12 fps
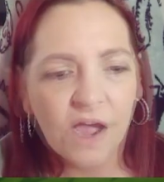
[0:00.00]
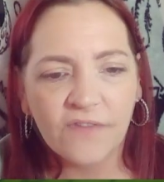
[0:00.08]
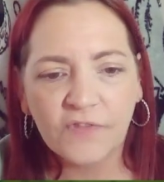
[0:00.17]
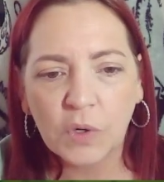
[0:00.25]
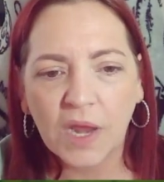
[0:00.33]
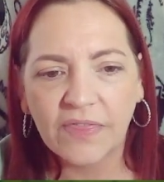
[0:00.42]
I
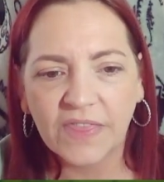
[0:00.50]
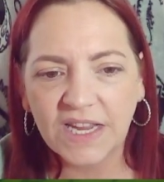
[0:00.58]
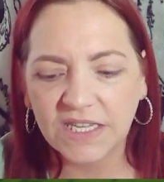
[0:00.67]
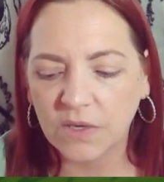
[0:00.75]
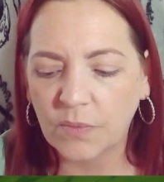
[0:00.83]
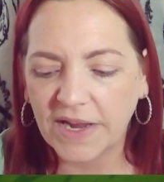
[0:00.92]
feel like
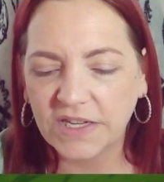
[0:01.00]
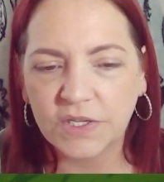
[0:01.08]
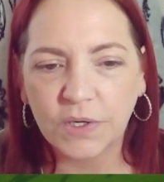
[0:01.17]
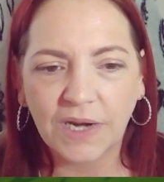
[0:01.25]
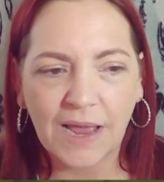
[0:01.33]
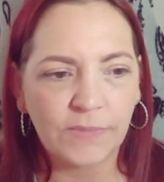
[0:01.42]
these are way
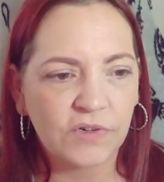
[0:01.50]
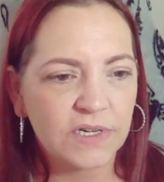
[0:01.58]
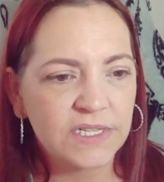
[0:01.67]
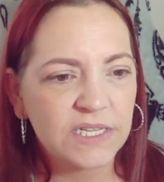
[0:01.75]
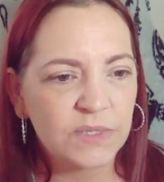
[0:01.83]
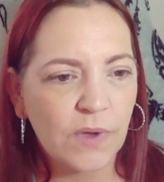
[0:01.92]
too
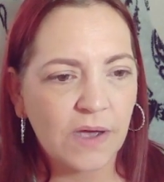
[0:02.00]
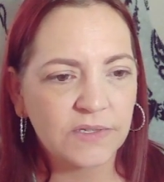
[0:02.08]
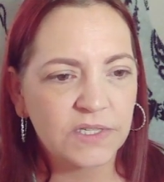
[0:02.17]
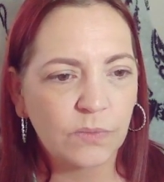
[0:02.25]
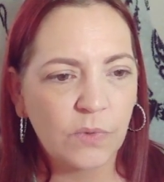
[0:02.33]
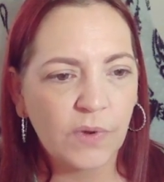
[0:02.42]
glamorous as well,
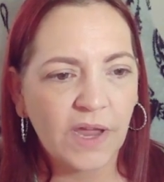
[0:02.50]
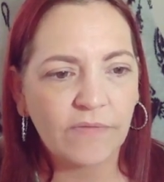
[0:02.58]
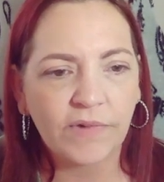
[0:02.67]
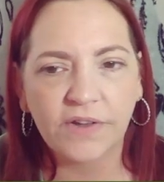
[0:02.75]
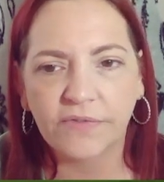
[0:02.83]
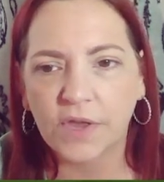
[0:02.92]
so we'll get
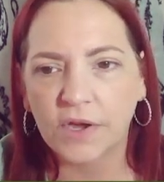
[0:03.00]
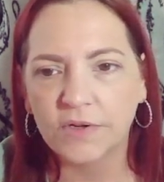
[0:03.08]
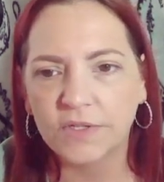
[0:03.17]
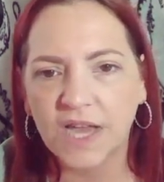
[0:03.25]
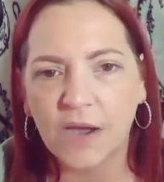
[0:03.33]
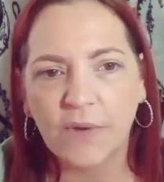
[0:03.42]
rid of
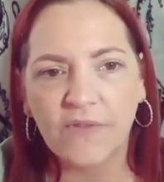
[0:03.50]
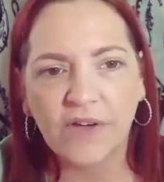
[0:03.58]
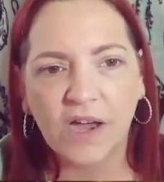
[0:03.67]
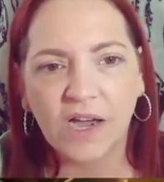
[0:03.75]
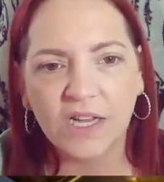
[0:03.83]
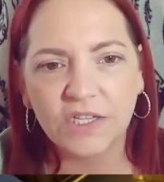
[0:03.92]
those. However,
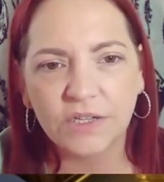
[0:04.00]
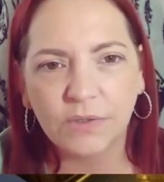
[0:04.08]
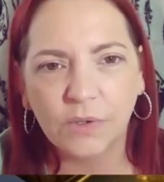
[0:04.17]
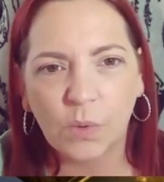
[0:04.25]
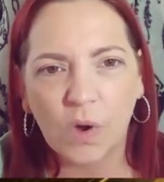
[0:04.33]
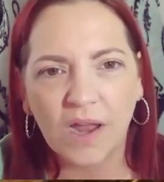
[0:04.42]
I do
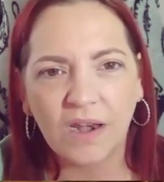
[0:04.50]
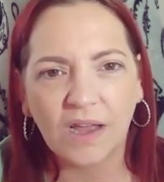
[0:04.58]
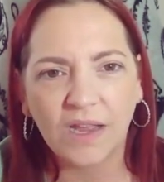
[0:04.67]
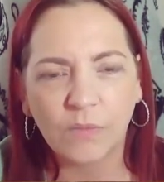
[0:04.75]
quite like...